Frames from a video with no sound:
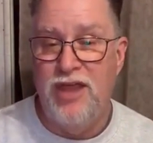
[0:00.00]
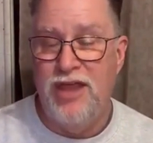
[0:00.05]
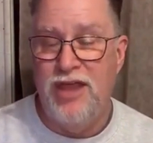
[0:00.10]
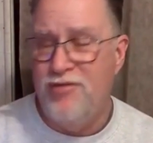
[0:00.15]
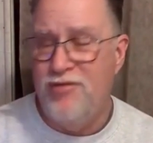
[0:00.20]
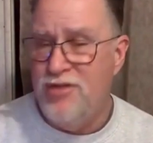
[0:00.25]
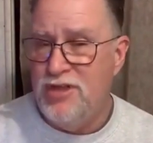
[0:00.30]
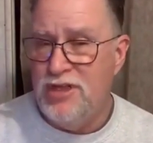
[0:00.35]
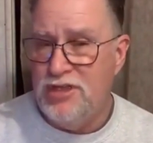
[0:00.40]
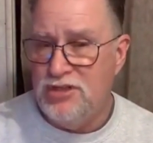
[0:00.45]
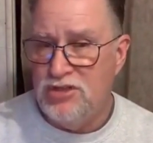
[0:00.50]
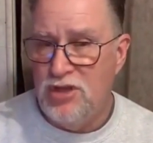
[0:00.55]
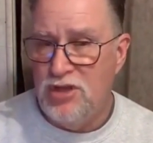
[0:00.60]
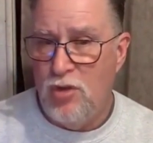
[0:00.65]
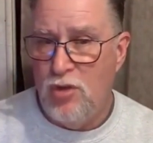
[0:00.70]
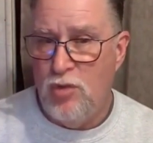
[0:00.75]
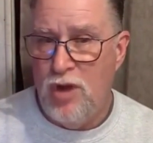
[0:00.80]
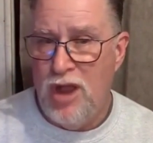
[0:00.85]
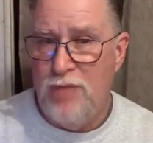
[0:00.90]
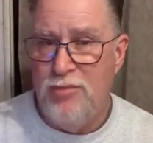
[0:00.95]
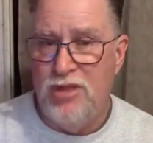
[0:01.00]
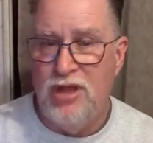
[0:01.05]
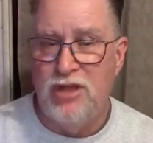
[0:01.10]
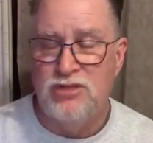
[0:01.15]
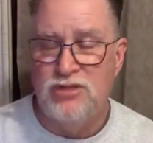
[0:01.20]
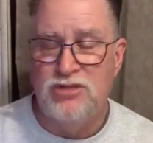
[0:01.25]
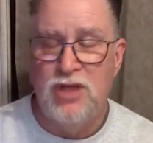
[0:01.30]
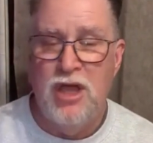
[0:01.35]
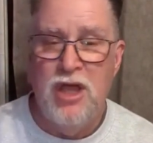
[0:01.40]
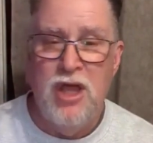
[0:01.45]
Everything is all right
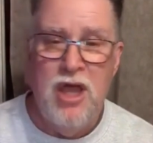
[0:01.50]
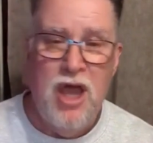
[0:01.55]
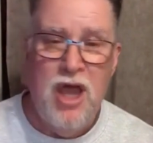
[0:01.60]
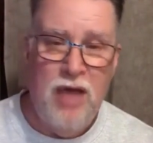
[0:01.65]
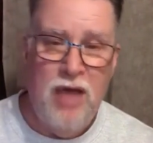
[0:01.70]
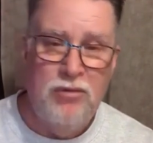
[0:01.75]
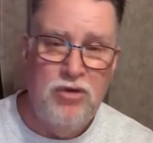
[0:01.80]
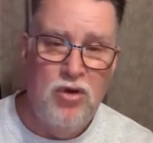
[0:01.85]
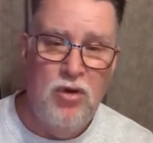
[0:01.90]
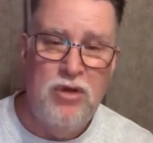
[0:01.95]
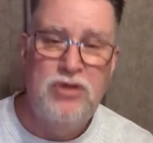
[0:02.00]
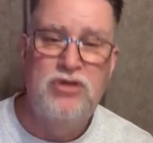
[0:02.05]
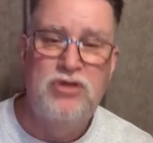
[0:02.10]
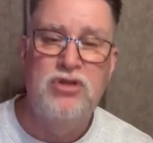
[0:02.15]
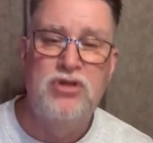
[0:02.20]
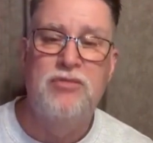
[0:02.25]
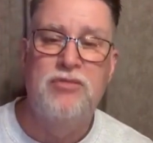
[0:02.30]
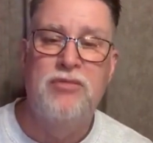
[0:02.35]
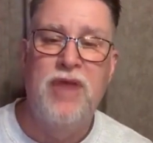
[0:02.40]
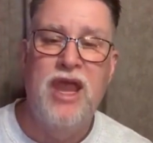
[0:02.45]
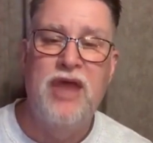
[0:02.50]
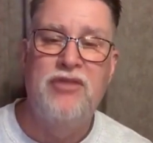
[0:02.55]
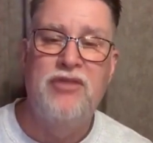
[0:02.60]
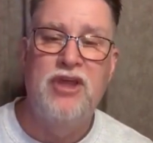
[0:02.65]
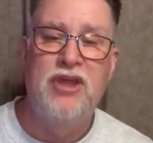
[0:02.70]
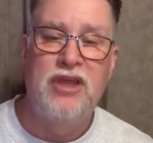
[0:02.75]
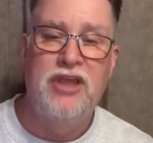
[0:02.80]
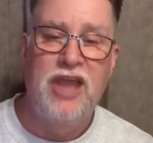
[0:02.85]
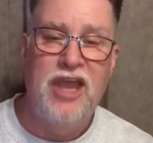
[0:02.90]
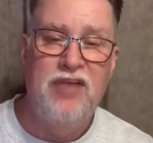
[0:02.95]
because I'm going to the man
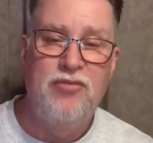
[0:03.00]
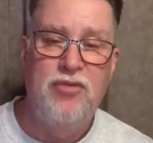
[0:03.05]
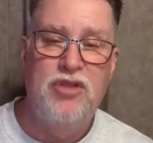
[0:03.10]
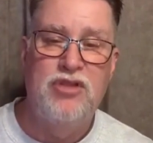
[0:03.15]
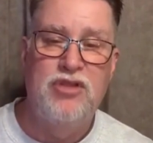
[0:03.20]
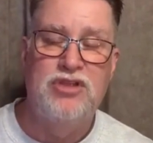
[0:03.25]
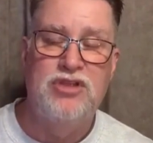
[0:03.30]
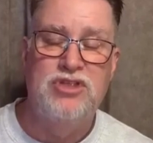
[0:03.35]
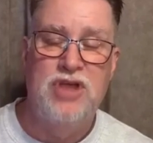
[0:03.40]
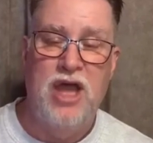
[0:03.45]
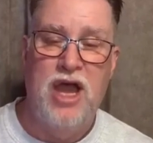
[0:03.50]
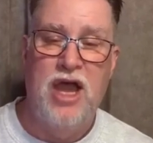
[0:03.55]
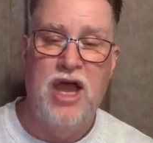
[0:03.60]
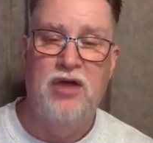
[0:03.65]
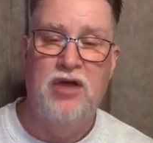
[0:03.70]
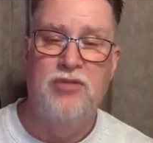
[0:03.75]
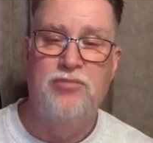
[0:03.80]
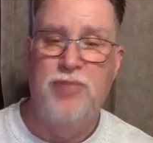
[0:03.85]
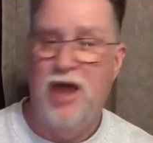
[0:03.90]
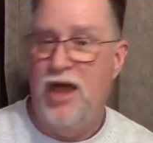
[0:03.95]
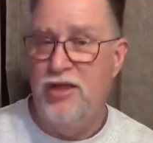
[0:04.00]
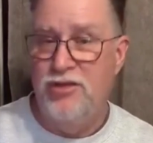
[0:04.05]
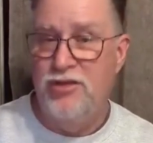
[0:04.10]
that gave me the child by